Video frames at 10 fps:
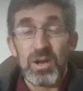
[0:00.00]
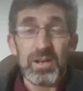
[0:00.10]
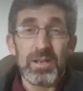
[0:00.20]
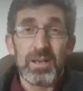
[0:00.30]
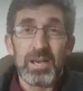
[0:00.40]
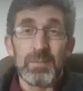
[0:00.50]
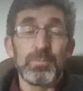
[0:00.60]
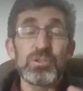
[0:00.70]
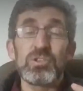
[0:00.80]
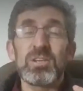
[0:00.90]
right?
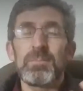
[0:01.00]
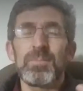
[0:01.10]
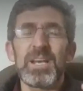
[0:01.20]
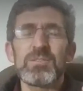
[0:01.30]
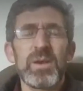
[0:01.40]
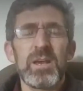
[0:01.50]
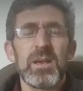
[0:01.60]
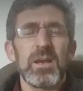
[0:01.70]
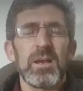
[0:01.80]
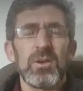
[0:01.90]
It puts you in a place
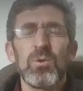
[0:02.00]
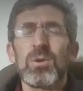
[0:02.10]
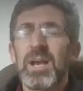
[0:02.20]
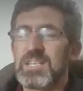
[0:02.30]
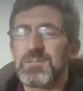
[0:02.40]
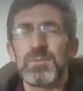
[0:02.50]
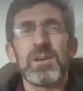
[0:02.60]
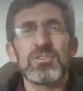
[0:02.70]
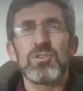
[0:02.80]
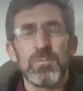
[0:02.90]
where, Lord, I
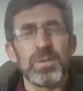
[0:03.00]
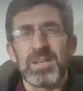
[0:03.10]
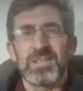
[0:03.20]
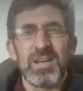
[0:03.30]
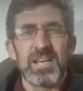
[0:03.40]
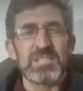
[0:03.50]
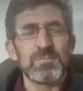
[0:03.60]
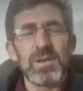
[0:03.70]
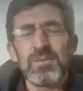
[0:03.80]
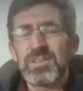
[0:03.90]
experience your peace. I
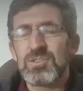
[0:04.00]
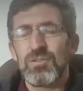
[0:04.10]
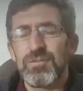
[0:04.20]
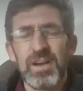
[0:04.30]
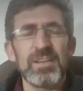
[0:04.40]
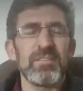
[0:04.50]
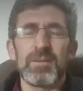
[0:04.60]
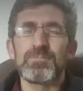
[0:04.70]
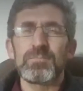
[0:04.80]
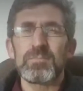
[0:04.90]
experience your
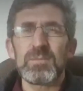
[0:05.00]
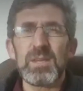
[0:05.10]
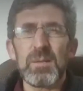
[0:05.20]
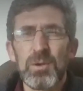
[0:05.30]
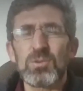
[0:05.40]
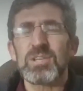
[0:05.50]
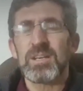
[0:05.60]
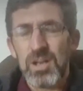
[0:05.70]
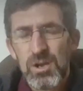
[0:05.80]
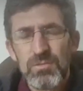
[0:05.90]
favor because
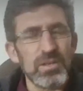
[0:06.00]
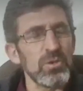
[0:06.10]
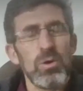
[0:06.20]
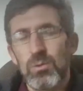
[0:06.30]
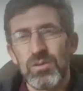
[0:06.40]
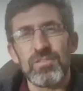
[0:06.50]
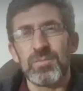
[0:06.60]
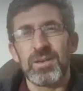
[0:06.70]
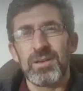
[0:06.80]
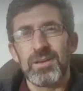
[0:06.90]
I know that you are
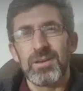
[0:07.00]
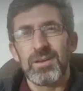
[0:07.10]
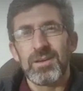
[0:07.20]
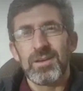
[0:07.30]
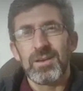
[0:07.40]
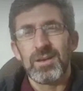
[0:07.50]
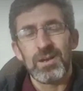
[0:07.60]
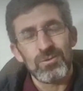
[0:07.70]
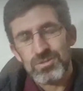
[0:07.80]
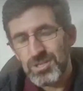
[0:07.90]
with me.
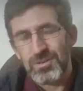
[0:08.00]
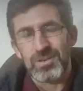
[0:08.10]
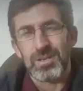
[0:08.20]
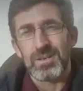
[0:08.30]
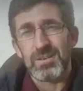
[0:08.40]
And also,